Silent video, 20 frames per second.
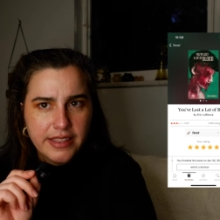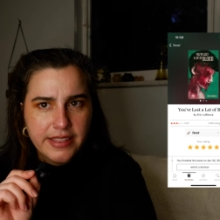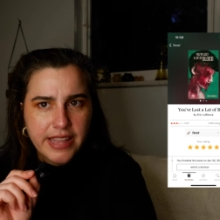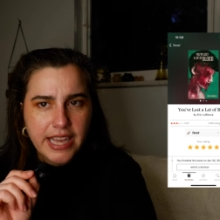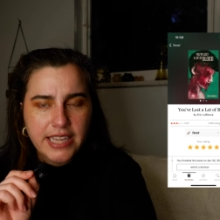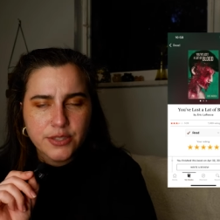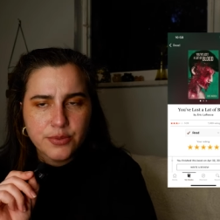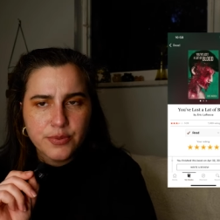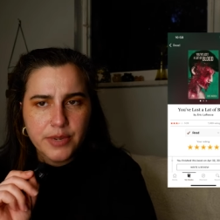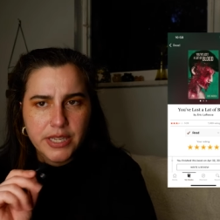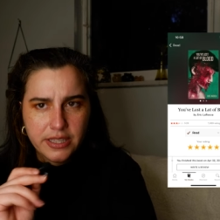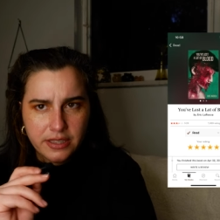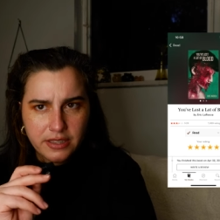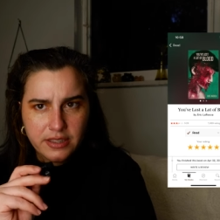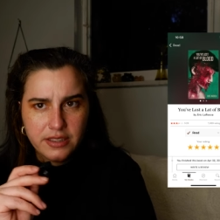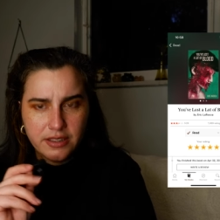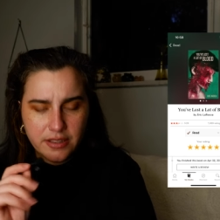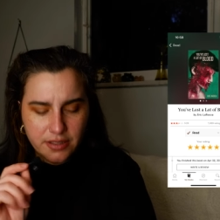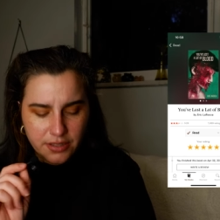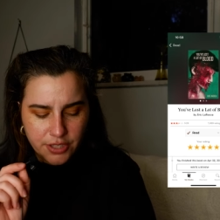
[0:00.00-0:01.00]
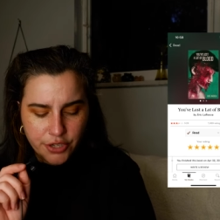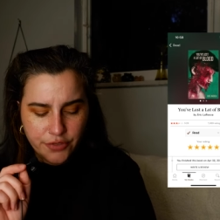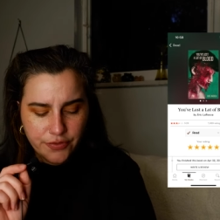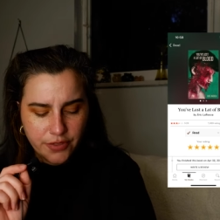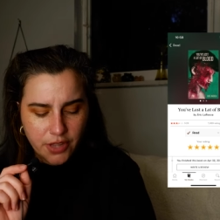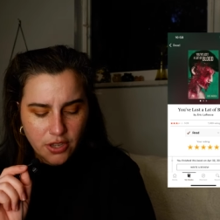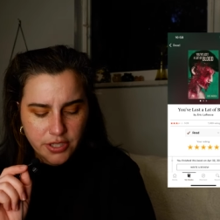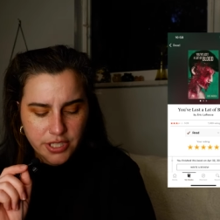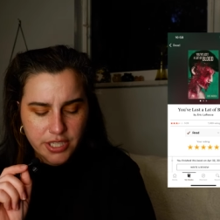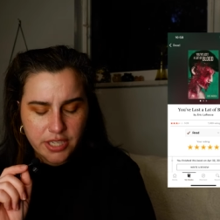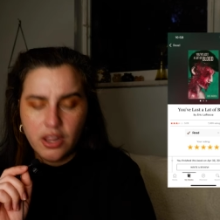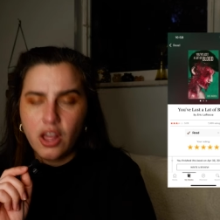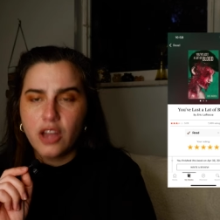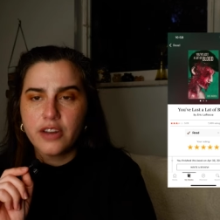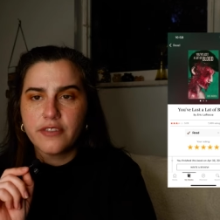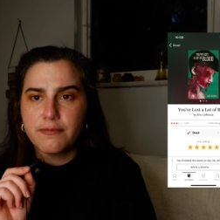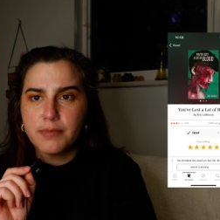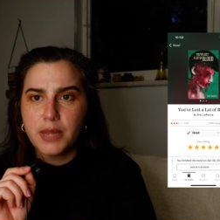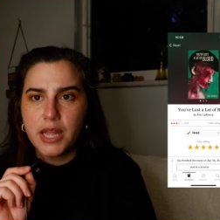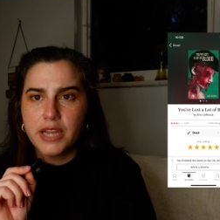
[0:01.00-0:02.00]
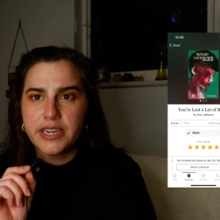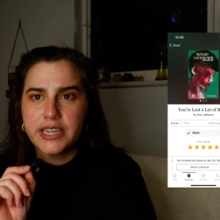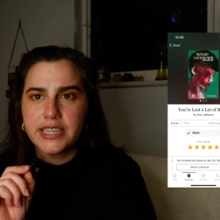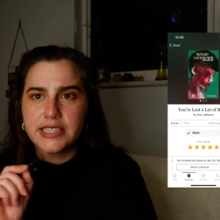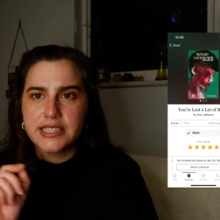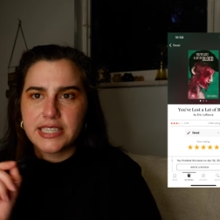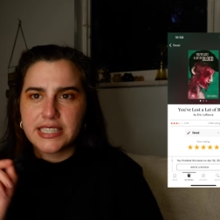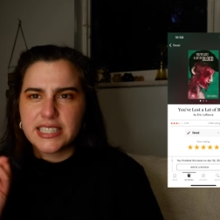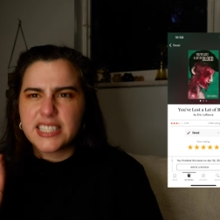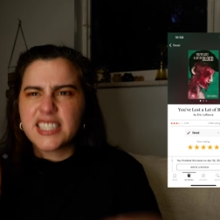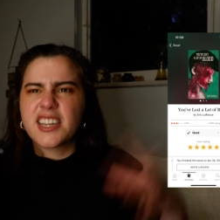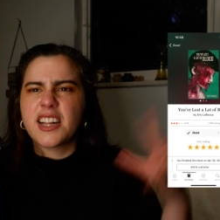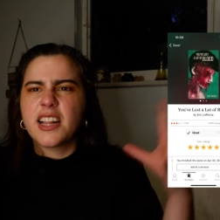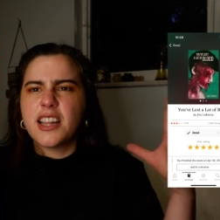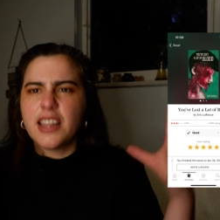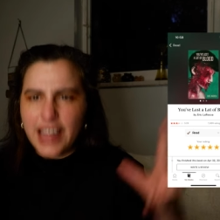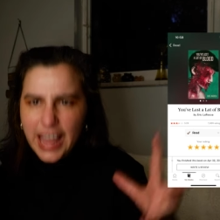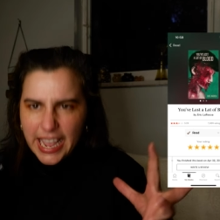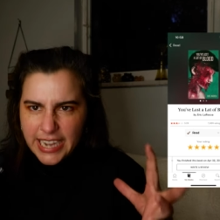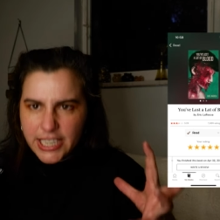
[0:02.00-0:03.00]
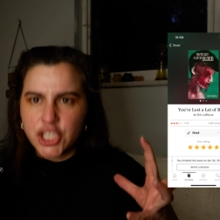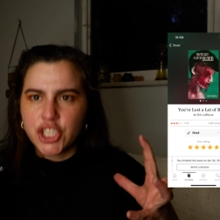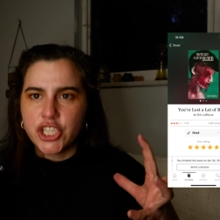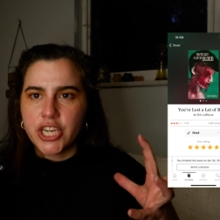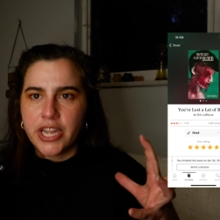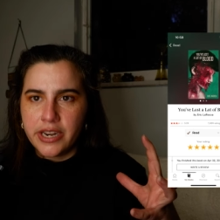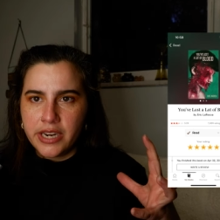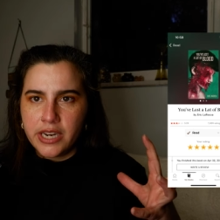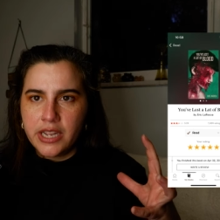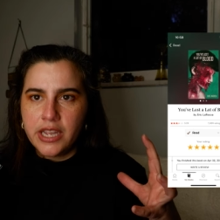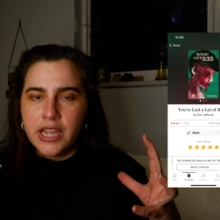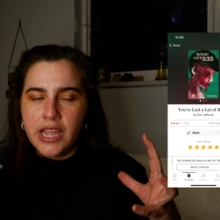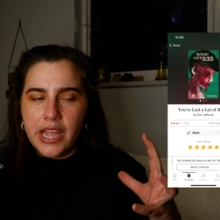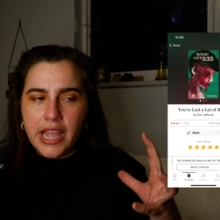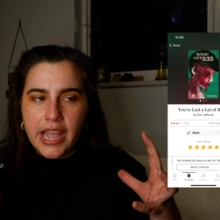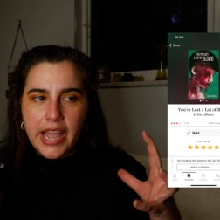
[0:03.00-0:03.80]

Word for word: That's what You've Lost a Lot of Blood is. It's a collection,